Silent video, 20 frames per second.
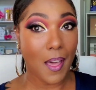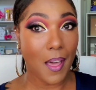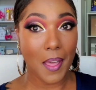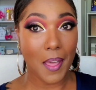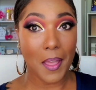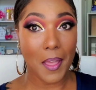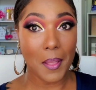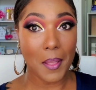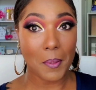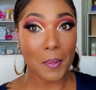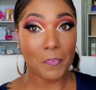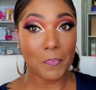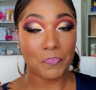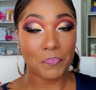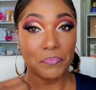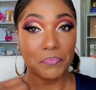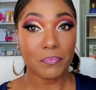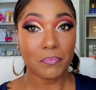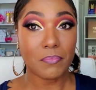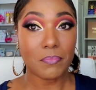
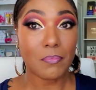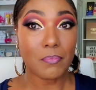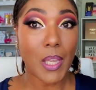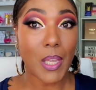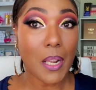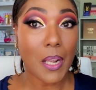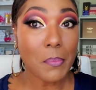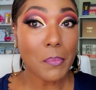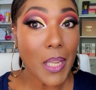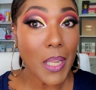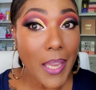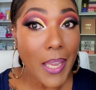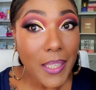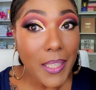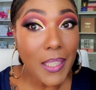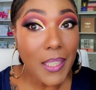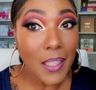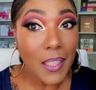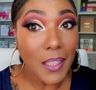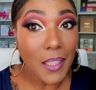Um, but I'm
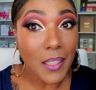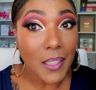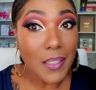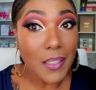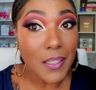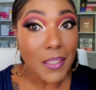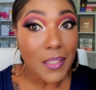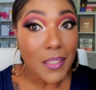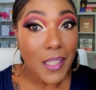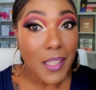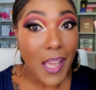liking it.